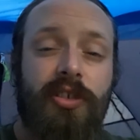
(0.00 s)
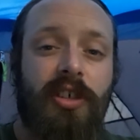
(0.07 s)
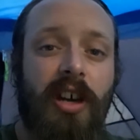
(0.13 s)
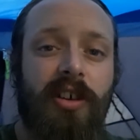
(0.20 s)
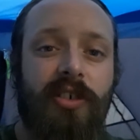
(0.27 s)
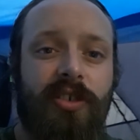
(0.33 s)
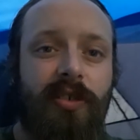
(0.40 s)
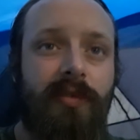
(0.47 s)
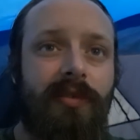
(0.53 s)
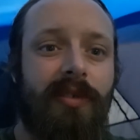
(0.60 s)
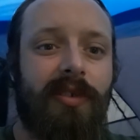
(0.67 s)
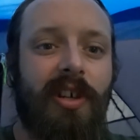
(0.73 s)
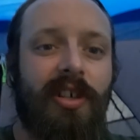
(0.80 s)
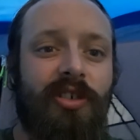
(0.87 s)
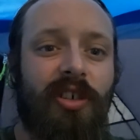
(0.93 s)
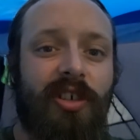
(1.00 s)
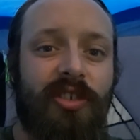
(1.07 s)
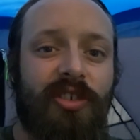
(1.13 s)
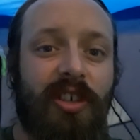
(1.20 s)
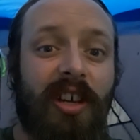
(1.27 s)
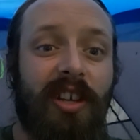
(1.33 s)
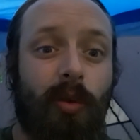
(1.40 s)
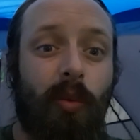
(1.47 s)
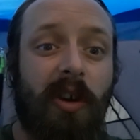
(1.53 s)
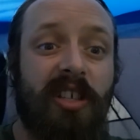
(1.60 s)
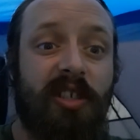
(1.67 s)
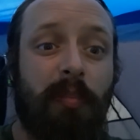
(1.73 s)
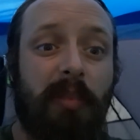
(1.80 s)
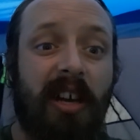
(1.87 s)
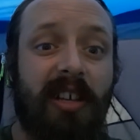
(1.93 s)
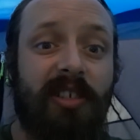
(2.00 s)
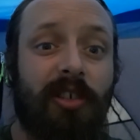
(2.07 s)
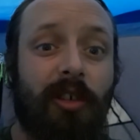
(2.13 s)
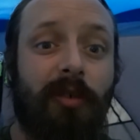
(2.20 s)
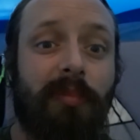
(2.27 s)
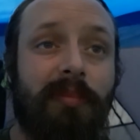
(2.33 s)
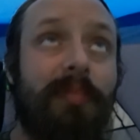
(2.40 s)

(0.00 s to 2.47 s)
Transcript: So as you can see, the wind's picked up